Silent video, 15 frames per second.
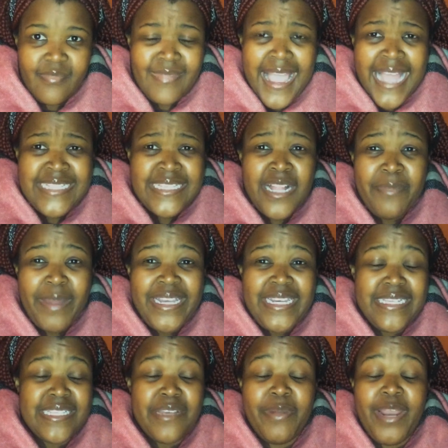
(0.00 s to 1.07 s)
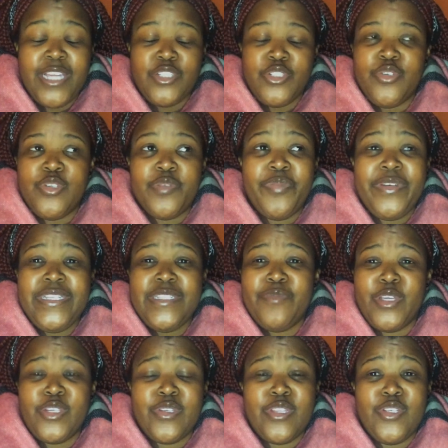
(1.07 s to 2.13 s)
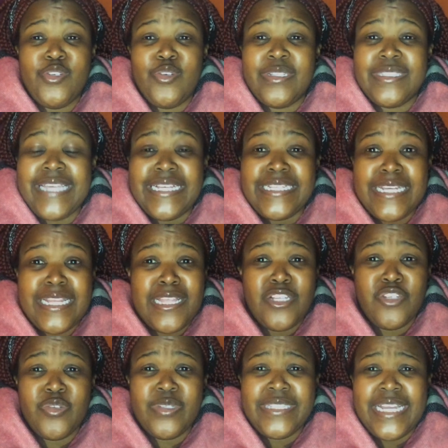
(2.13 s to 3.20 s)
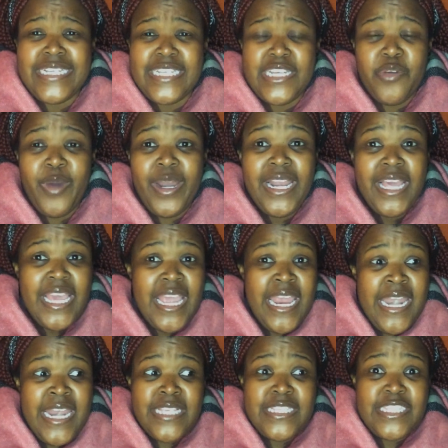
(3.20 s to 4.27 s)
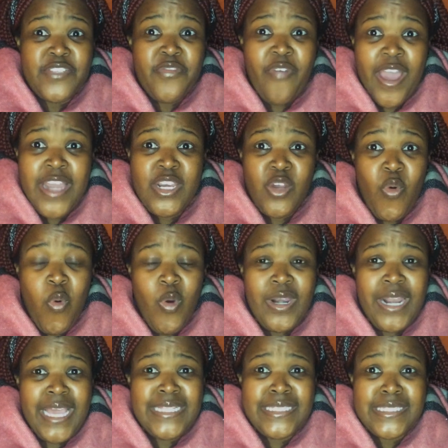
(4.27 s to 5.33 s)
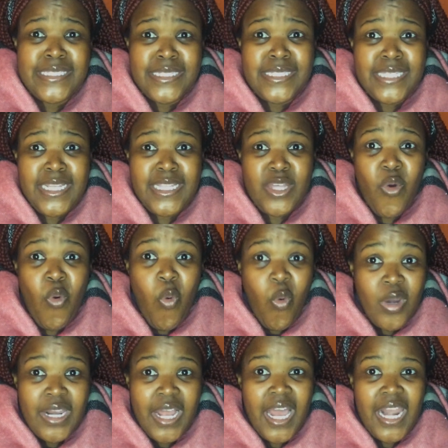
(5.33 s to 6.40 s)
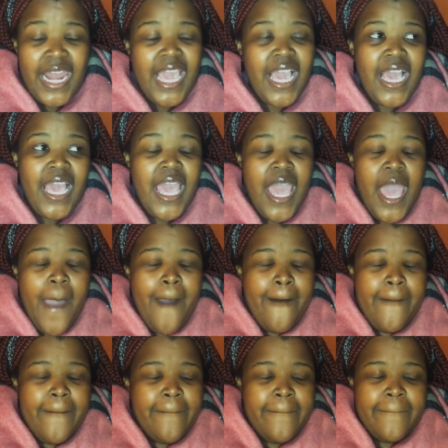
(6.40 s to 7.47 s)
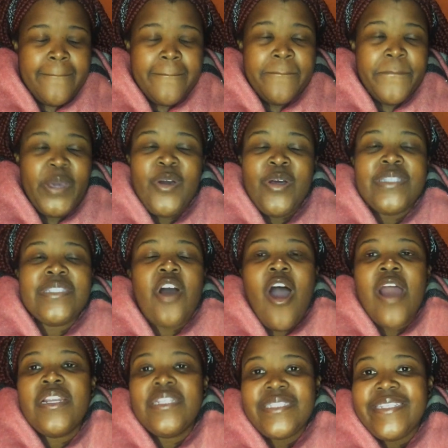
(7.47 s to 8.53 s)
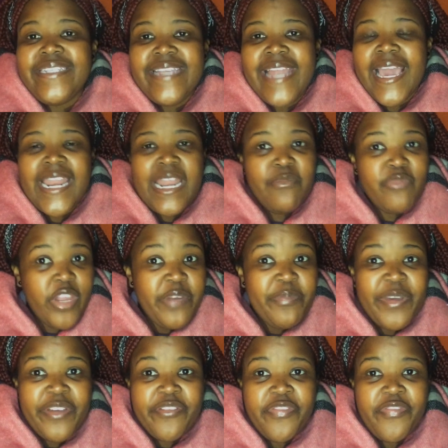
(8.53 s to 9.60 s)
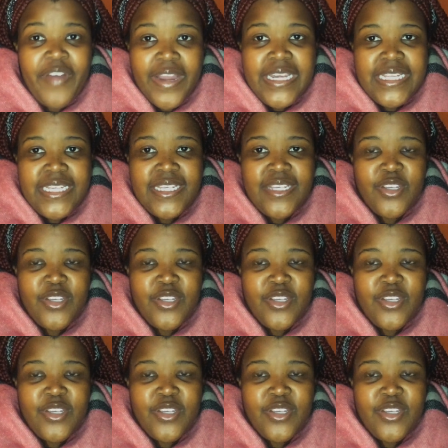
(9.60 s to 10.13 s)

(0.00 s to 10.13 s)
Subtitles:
I tell my niece, I'm like, dude, please make sure that you don't touch anything, don't touch anyone. Let's just find a corner and sit in the corner. Like, because honestly, like, and I'm not being funny,